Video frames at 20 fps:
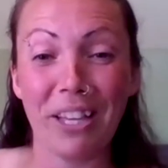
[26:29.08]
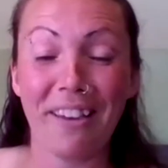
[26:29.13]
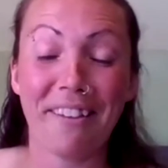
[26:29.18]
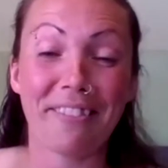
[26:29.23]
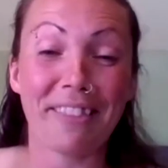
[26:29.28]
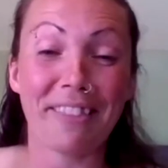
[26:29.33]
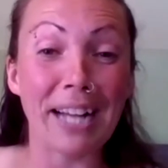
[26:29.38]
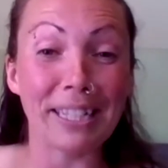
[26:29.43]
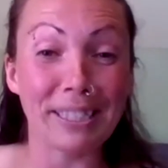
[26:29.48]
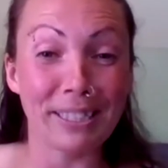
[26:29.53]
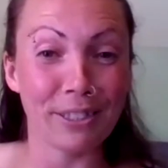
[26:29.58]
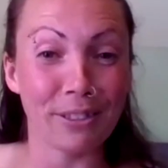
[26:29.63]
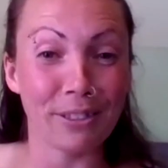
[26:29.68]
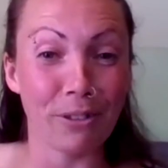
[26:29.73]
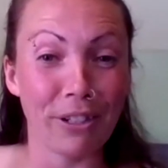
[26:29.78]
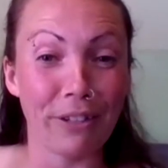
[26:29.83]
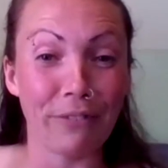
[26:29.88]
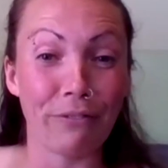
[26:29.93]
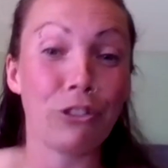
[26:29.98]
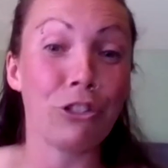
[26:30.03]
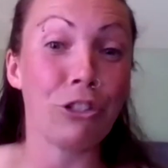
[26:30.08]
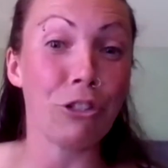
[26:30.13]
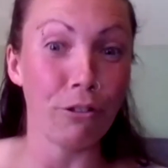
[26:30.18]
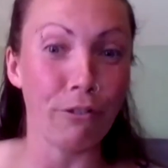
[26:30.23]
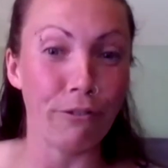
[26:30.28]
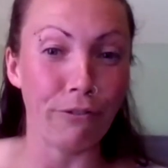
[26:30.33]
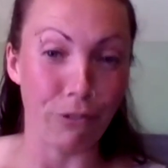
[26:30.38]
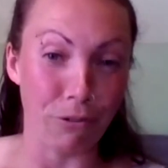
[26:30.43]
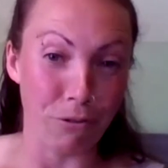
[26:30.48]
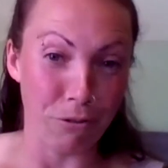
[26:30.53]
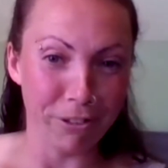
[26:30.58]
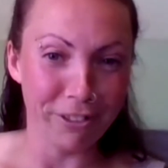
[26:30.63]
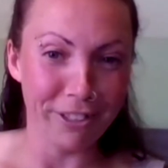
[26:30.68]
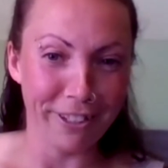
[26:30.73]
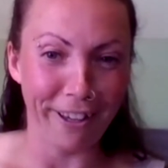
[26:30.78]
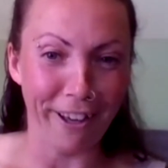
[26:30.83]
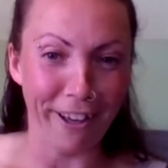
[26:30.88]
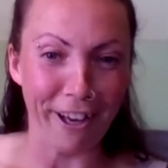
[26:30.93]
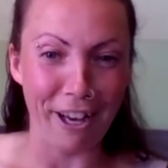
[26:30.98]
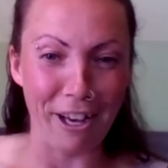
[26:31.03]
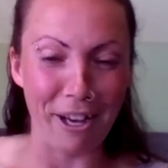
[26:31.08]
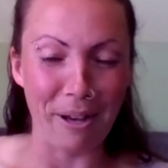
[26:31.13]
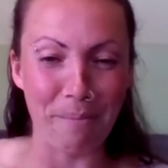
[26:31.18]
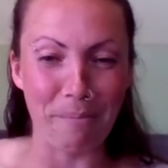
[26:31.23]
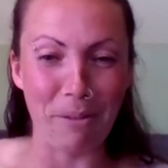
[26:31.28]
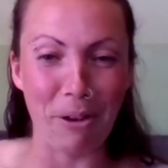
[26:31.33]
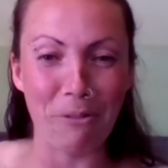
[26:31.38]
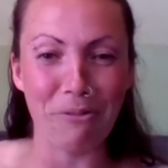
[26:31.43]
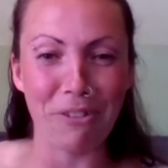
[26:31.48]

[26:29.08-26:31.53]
that's sort of twofold. Um,